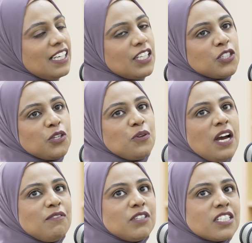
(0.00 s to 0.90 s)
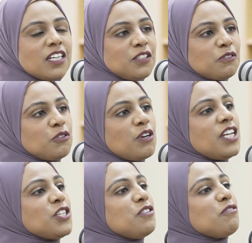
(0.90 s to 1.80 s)
And so you have this kind of
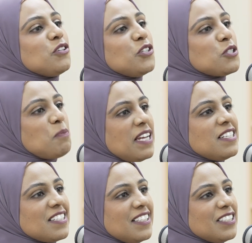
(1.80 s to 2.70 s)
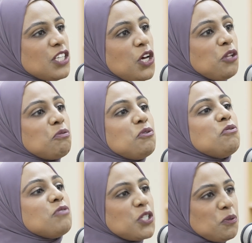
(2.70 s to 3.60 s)
creation of third spaces
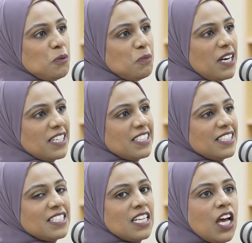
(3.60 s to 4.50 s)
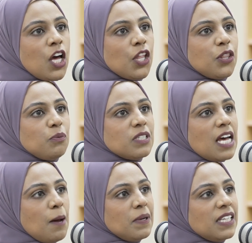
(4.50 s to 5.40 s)
through ritual practice that was
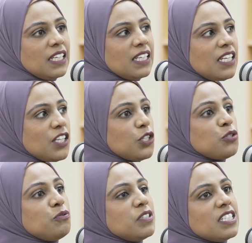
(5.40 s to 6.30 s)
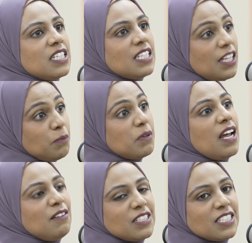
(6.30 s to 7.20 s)
happening, that the Sufis did and the
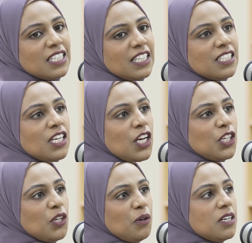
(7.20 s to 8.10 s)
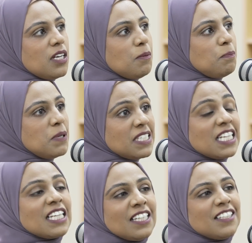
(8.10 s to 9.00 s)
Barelwis did,
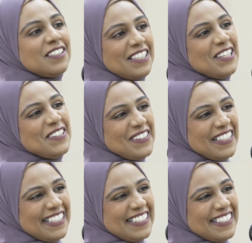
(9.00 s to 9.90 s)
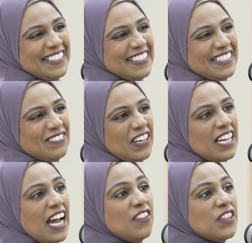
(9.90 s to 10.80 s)
particularly early.
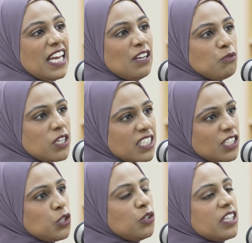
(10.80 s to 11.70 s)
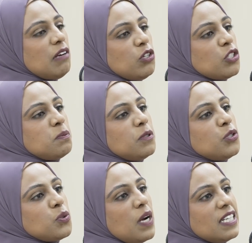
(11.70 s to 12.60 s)
Right. And they really took their own
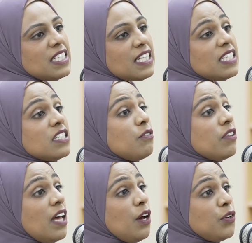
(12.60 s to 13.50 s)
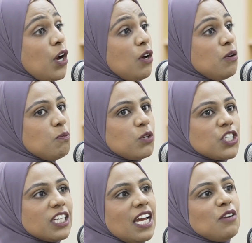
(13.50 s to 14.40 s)
spirituality into their own home,
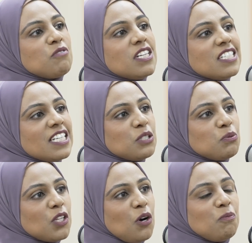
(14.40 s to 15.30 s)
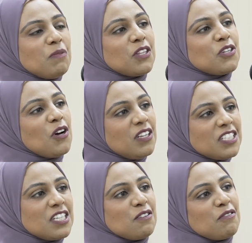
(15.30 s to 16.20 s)
which again resonates with the whole
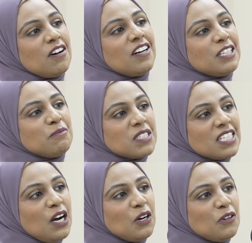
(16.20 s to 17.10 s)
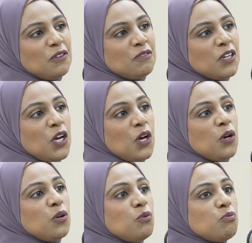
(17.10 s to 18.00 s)
methodology of Khan himself,
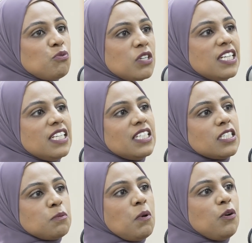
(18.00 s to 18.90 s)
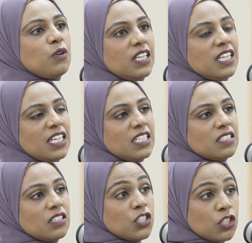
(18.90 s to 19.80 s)
who really spoke in
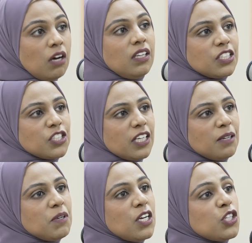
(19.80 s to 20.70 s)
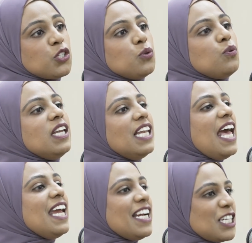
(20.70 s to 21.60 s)
his scholarship to
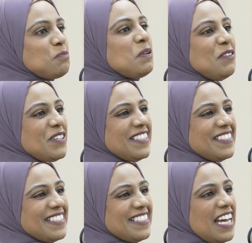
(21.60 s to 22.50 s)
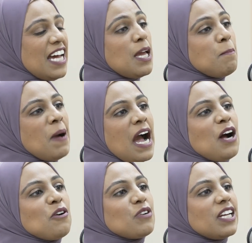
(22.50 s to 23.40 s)
lay experience and
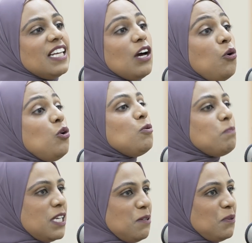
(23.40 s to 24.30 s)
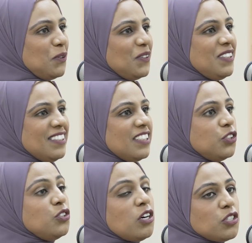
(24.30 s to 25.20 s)
empowering all people,
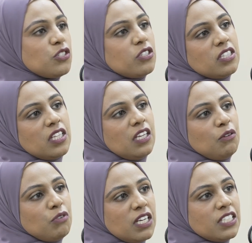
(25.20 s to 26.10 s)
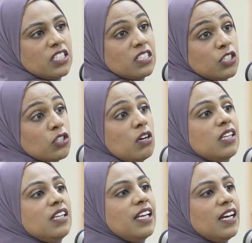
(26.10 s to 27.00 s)
not just the religious and
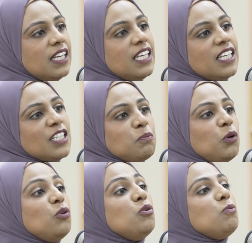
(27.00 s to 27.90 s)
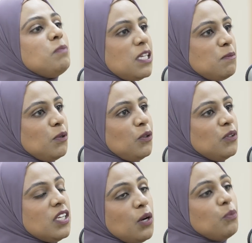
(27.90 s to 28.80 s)
scholarly elite, but all
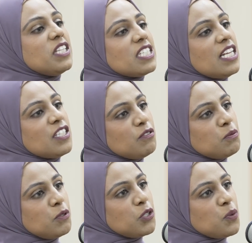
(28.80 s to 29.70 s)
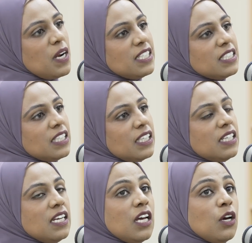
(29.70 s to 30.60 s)
people with a sense of
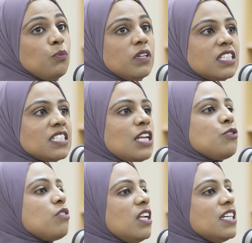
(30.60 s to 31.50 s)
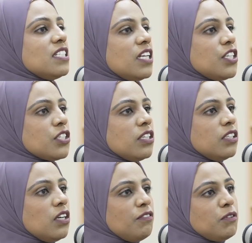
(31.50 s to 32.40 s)
spirituality, with
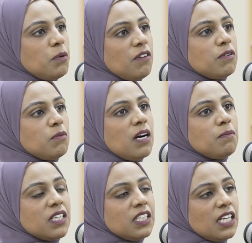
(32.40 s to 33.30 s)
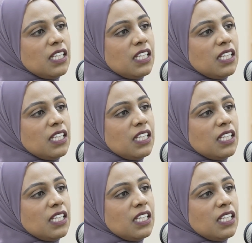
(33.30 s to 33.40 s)
centralization of the Prophet Muhammad